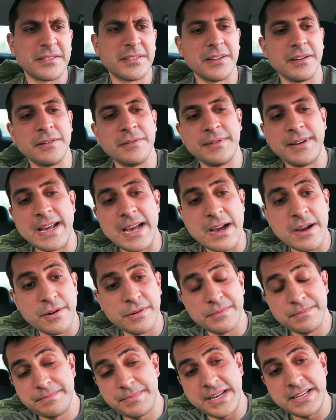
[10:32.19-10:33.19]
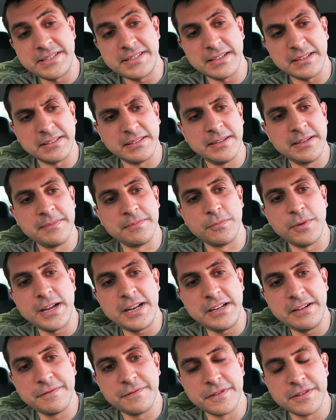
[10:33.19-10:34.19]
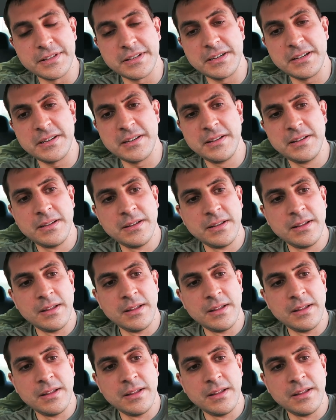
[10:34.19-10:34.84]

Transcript: So now, basically, I'm waiting for the